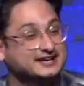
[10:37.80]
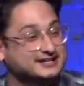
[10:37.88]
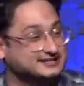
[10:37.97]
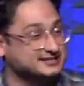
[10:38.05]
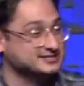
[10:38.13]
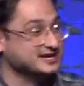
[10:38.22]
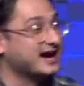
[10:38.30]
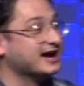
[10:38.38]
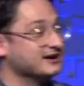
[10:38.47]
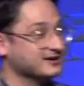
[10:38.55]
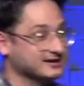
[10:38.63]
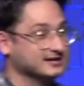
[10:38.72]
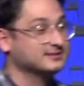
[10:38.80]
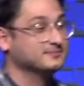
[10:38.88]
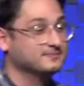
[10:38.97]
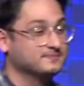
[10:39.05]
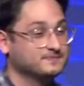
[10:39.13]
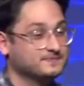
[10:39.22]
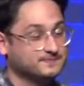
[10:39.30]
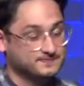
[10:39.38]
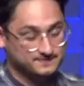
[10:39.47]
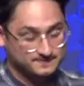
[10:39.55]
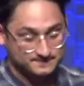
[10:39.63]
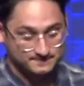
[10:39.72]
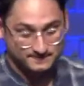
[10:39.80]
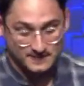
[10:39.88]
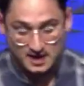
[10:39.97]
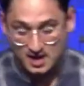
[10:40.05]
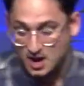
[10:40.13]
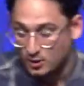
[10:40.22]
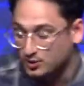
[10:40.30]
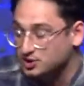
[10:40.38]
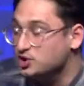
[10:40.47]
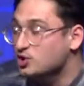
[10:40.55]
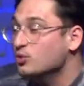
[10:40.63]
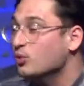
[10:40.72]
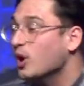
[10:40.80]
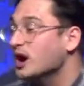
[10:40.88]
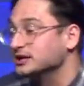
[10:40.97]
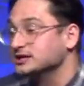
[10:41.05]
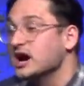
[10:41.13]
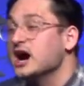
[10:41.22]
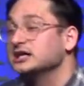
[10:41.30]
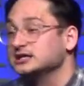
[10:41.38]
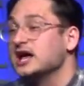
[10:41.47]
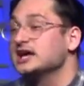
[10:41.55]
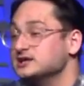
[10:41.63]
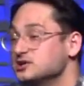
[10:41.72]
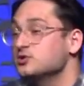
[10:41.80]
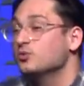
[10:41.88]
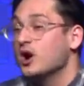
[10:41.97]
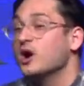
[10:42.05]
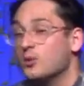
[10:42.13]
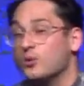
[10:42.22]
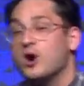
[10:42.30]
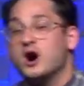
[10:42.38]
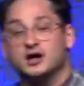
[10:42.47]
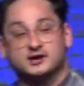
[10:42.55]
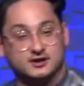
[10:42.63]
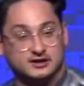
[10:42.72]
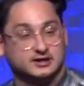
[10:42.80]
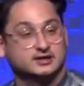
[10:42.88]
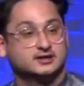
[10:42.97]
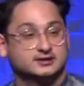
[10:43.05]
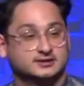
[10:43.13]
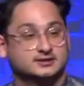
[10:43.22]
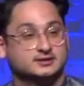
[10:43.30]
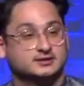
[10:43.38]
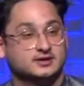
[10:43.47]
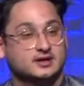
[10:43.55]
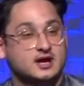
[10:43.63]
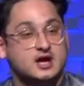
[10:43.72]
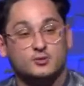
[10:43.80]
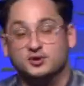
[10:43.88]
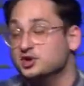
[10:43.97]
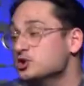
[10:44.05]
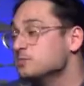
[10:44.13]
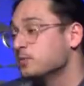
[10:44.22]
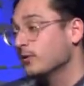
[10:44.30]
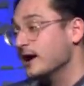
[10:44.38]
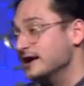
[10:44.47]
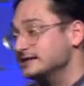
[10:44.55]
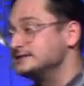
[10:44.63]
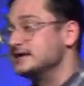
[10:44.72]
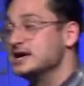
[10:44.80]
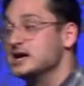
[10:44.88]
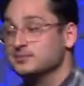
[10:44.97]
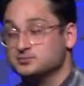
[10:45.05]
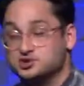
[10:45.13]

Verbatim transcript: desire him, when you want God like you want water, when you pray to Him,